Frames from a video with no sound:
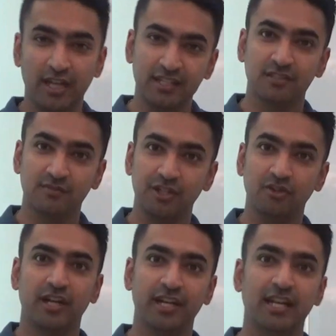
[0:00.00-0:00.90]
If you like this
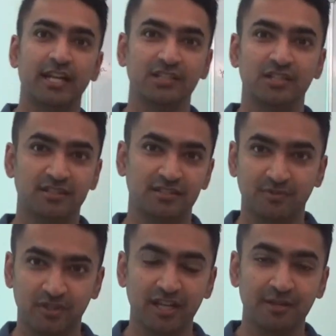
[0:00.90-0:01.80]
video, kindly like, share and
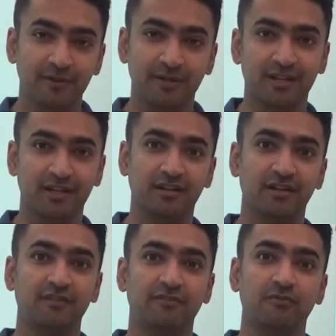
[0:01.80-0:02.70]
subscribe.
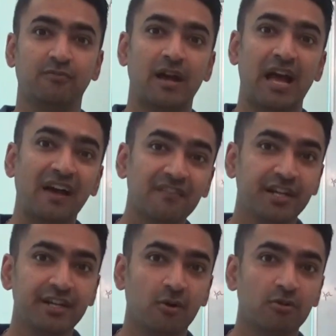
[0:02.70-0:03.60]
If you
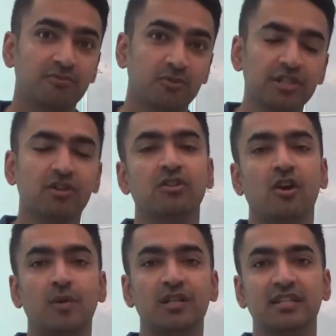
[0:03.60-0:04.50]
have any doubt, put it
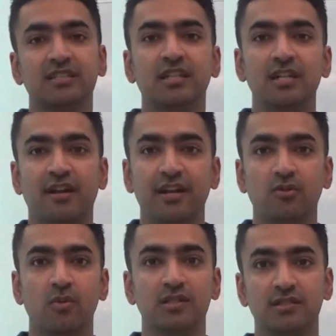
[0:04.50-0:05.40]
on comment section, I'll
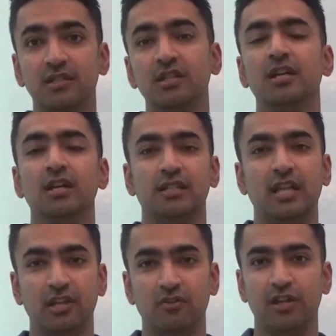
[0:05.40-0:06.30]
try to answer.
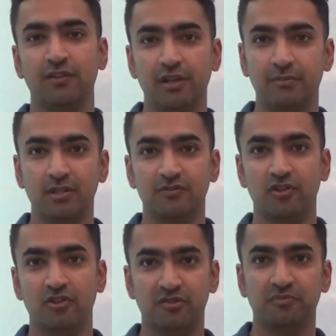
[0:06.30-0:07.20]
Thank you very
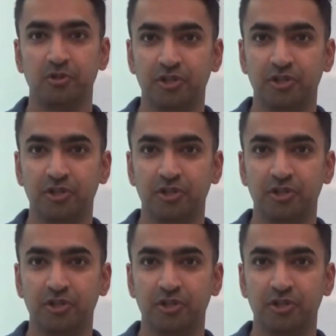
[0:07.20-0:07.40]
much for your